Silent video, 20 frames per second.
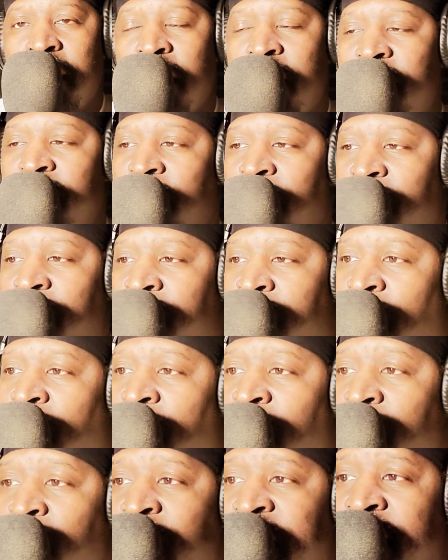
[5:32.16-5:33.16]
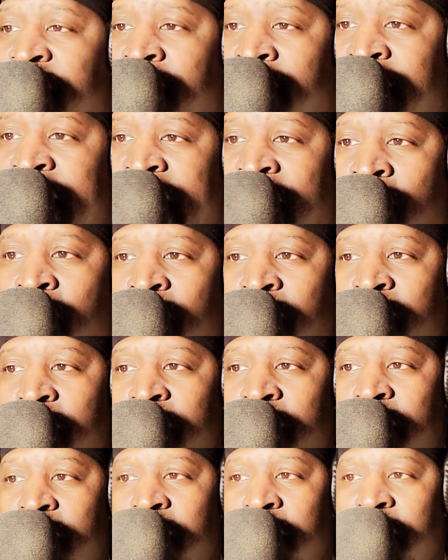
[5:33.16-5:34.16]
So Cerf reached out
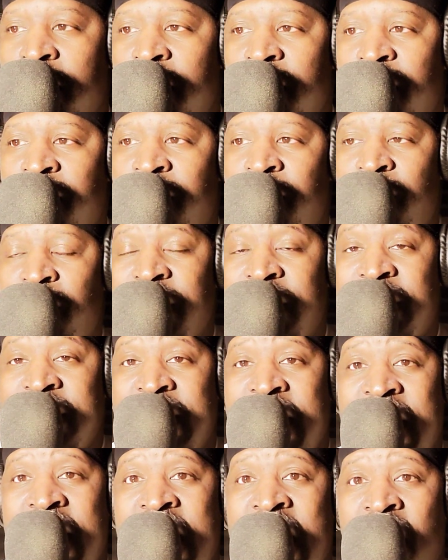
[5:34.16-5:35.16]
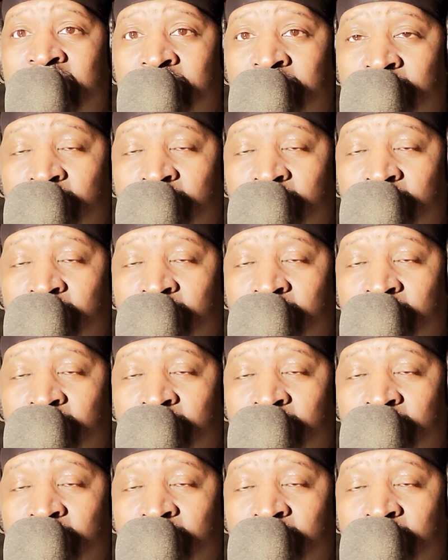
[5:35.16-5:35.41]
to the guy